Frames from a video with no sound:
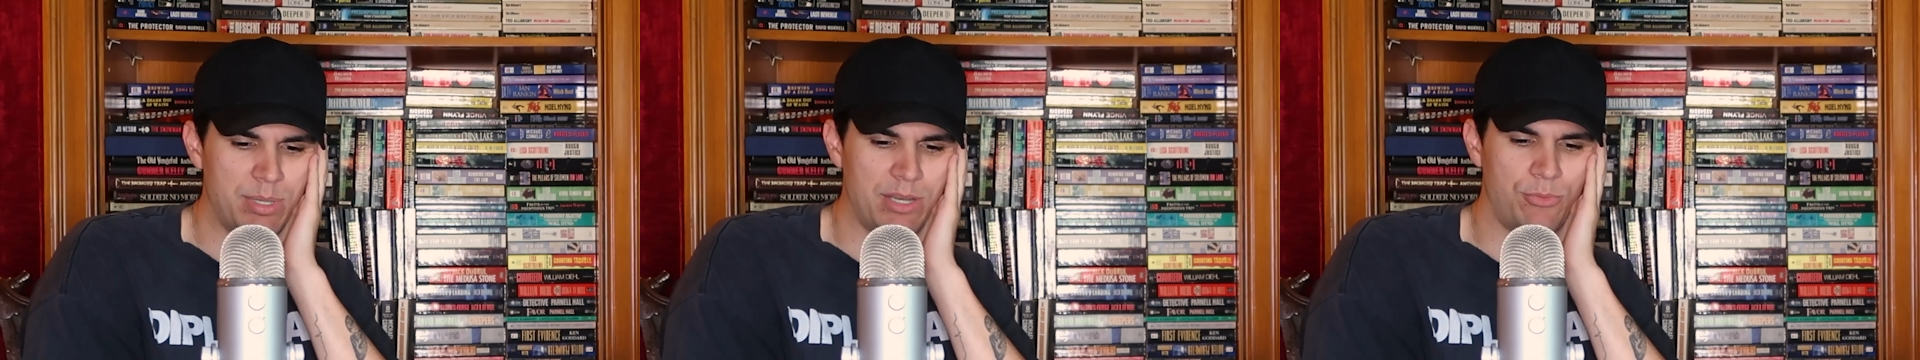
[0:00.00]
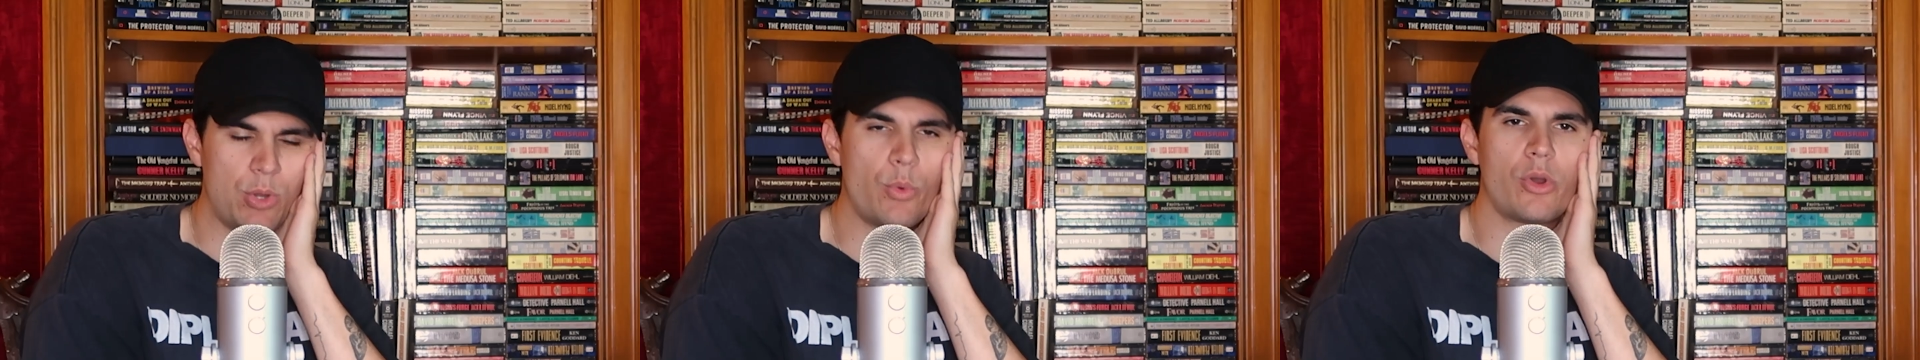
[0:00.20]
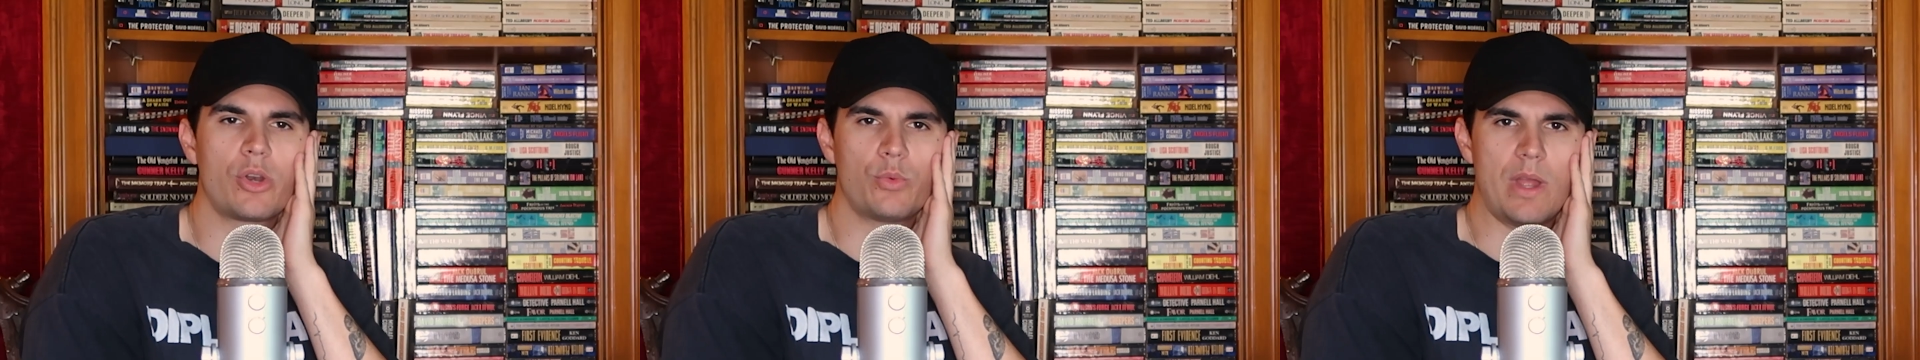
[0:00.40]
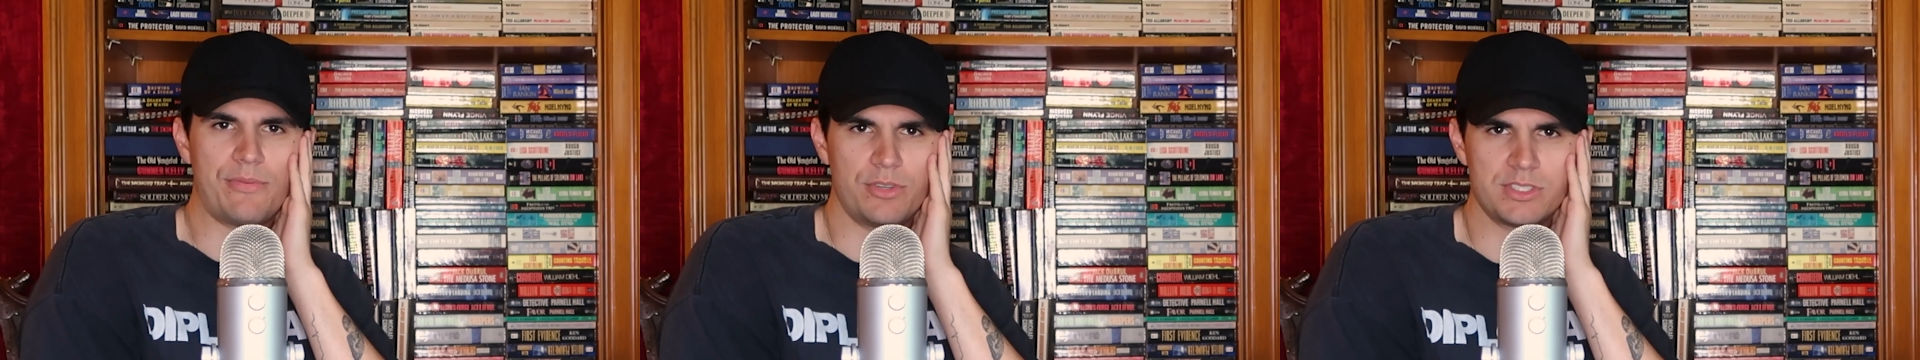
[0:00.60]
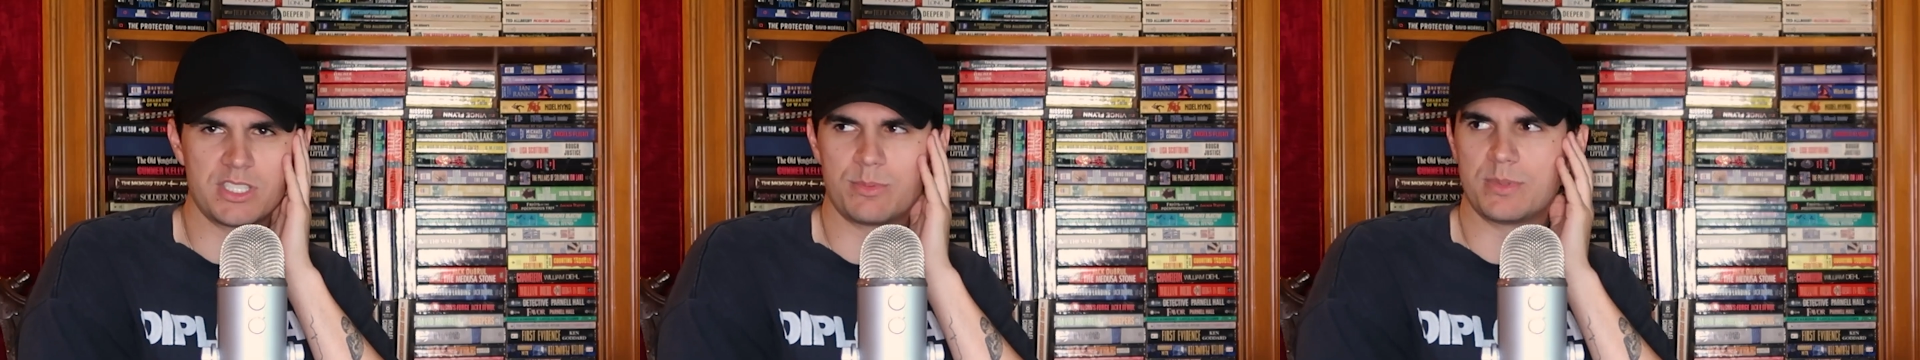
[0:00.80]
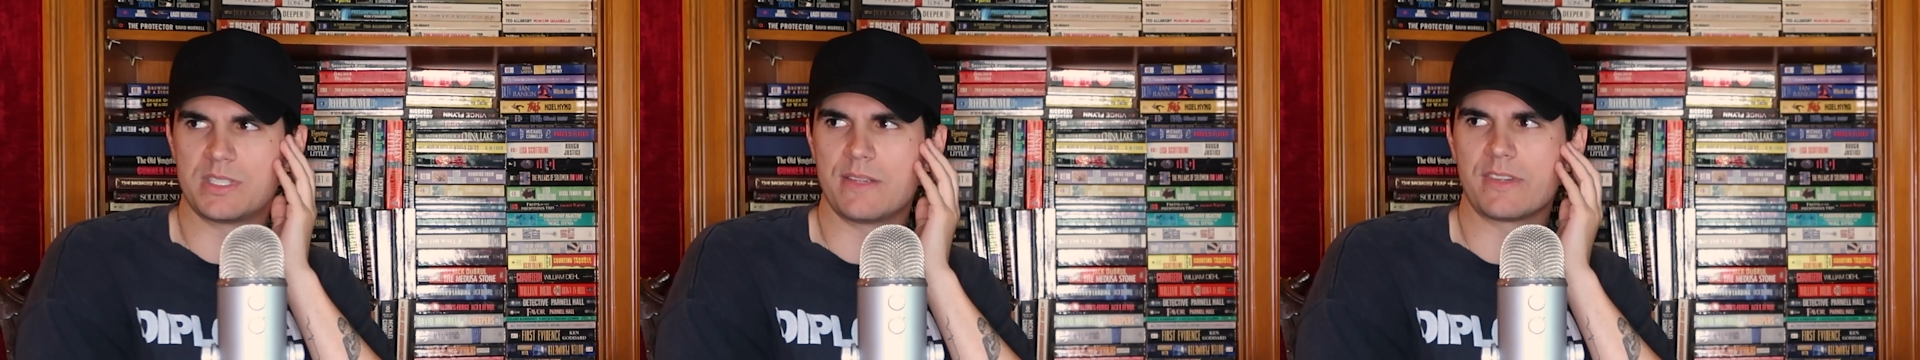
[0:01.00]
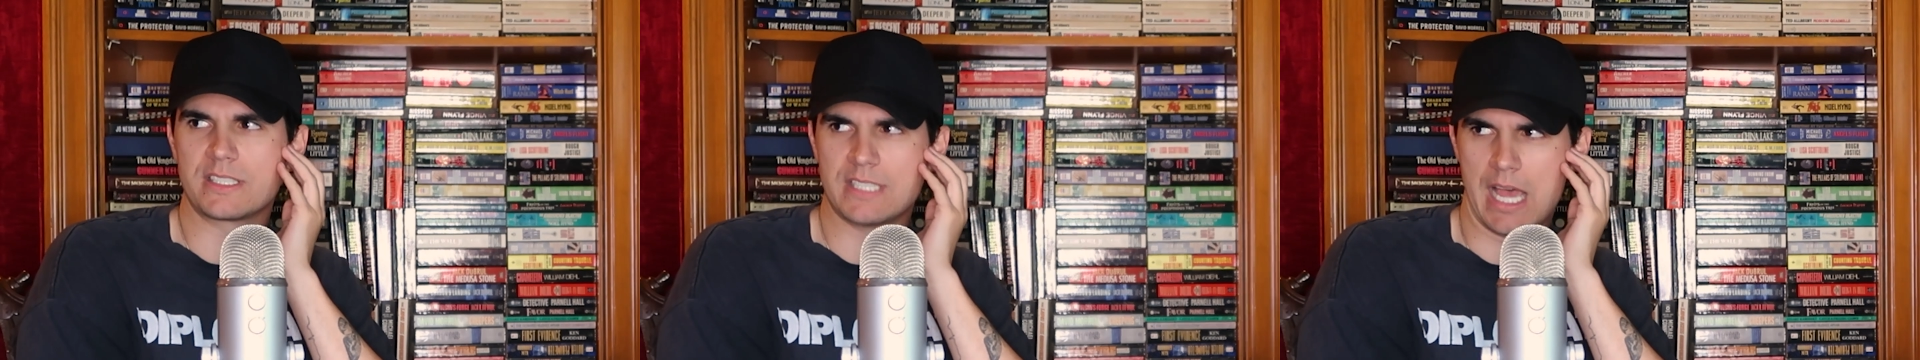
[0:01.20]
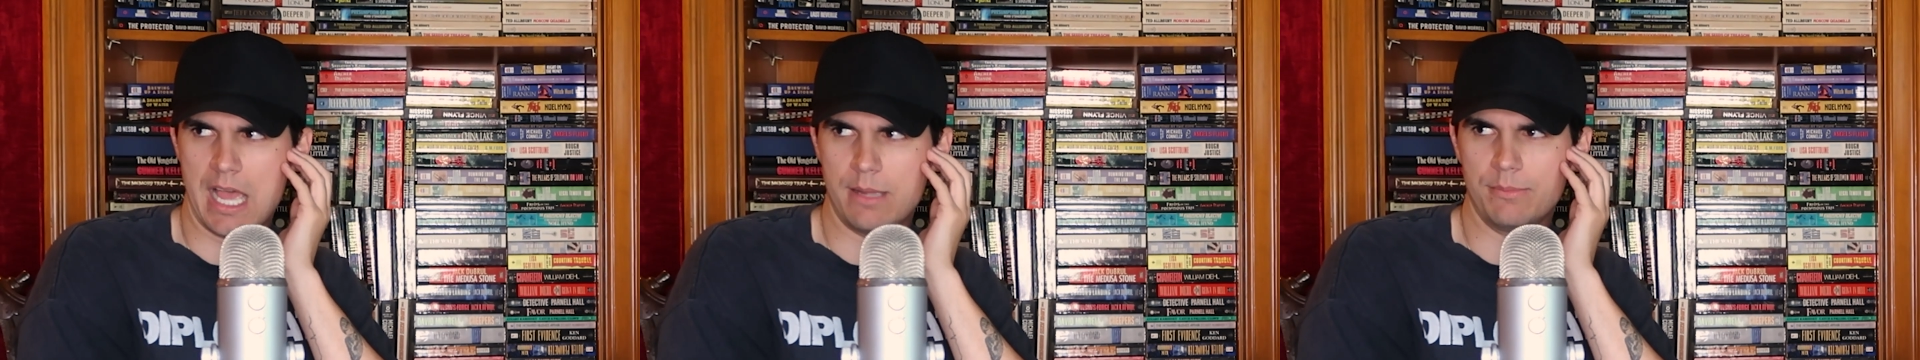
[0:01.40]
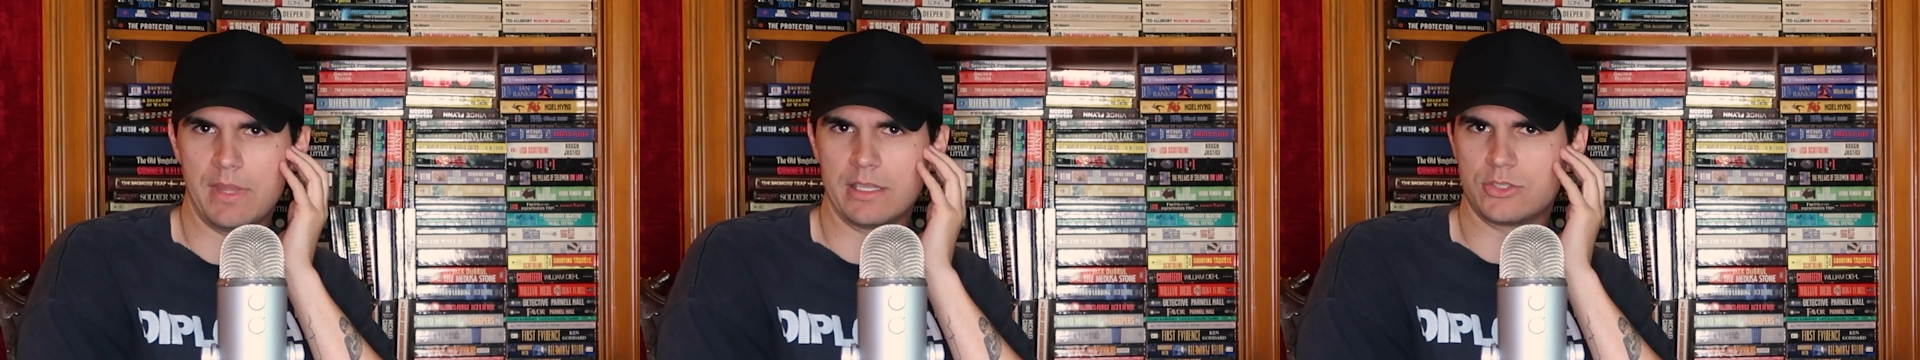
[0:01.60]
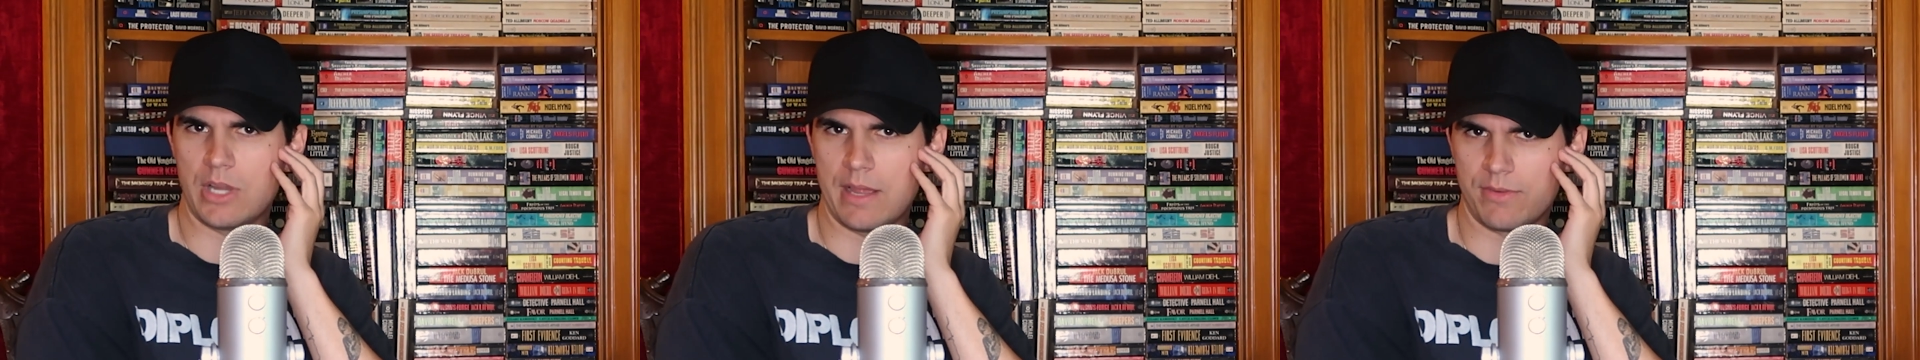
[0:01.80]
But if we were to reference a specific time
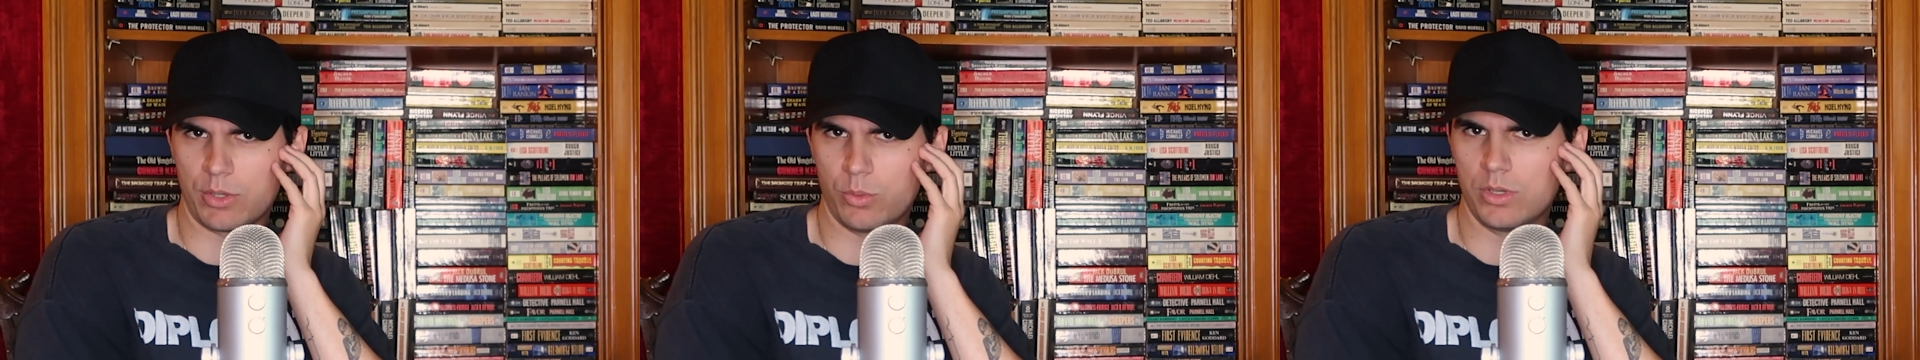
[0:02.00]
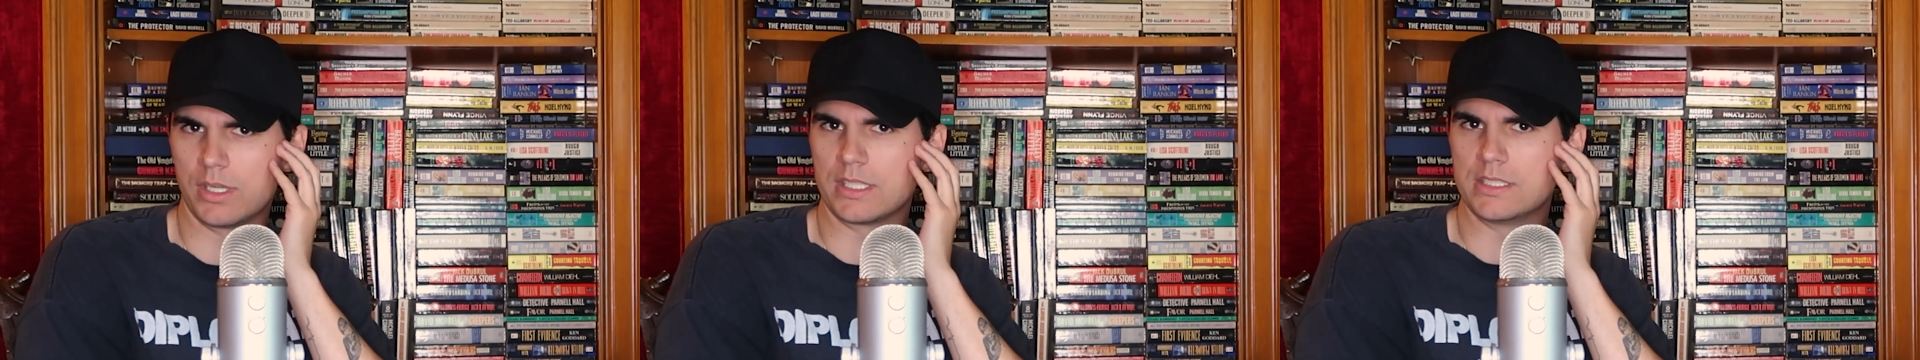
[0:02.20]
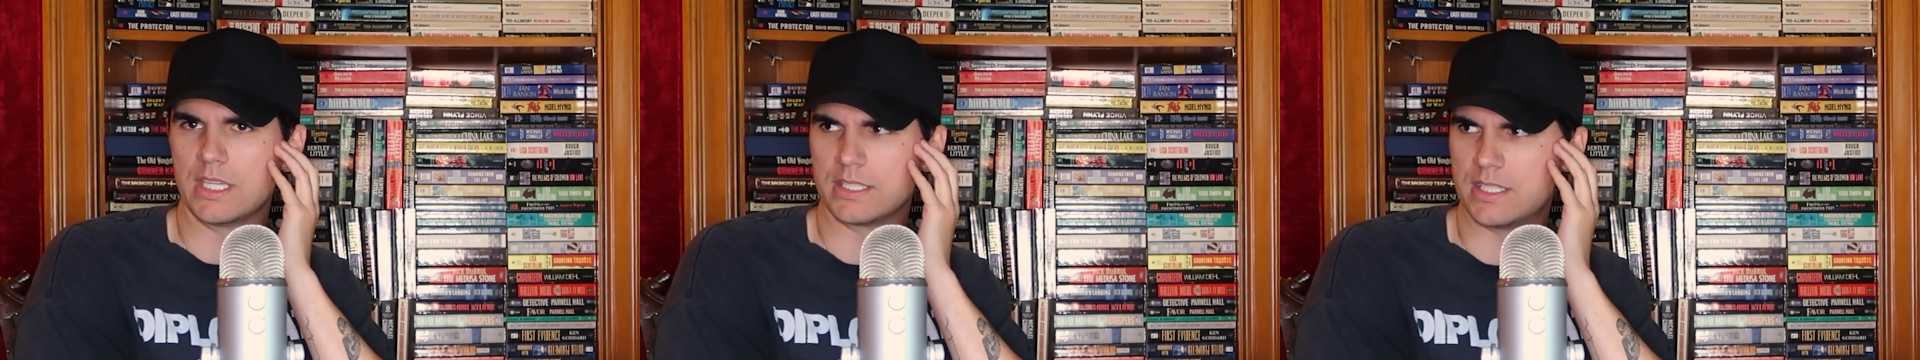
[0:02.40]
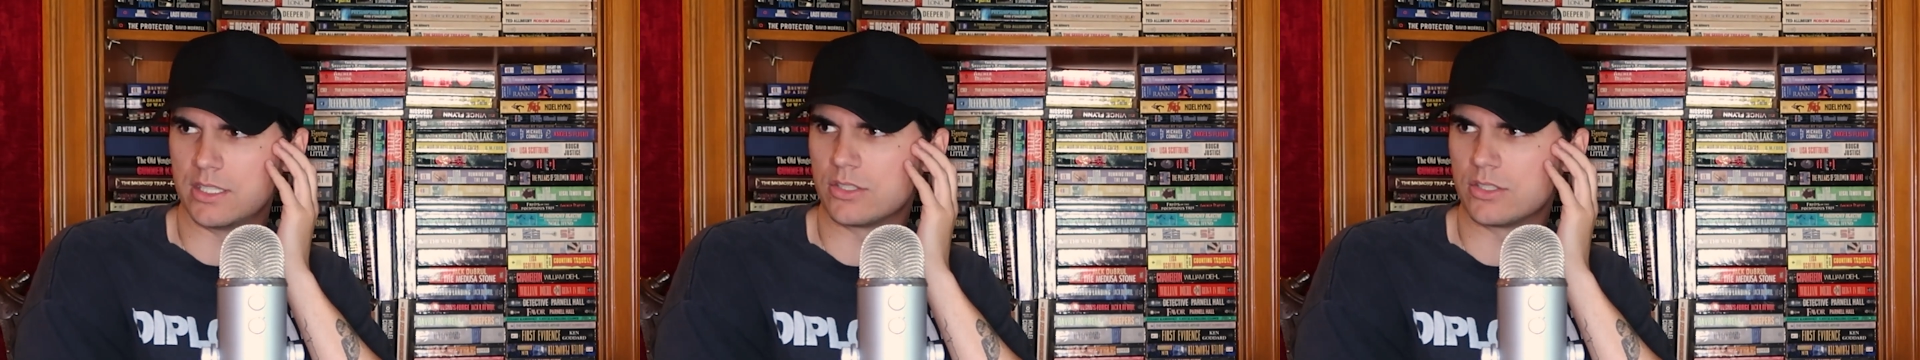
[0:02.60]
that traffic would exist